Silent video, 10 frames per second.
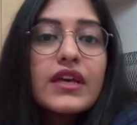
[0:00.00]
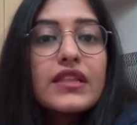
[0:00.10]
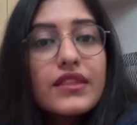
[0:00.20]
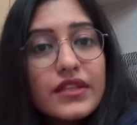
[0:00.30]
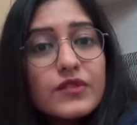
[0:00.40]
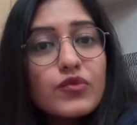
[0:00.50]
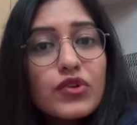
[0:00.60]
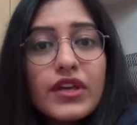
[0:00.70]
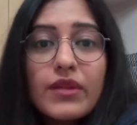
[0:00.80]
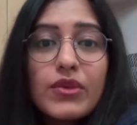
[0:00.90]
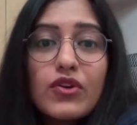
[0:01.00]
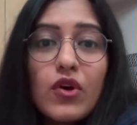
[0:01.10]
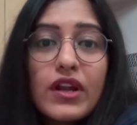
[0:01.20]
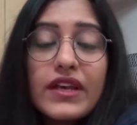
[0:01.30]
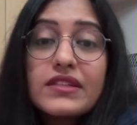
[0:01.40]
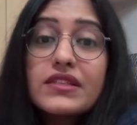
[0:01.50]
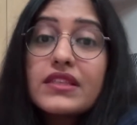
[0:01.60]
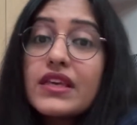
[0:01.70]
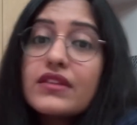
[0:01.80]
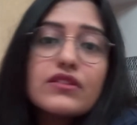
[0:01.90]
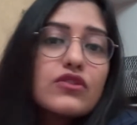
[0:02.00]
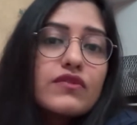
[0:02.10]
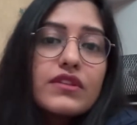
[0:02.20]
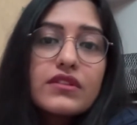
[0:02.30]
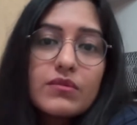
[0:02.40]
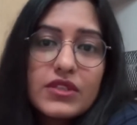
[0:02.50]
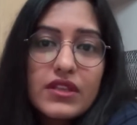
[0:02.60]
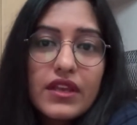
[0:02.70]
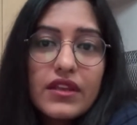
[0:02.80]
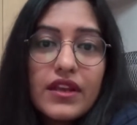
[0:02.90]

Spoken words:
This book can be called as a thesis of system design.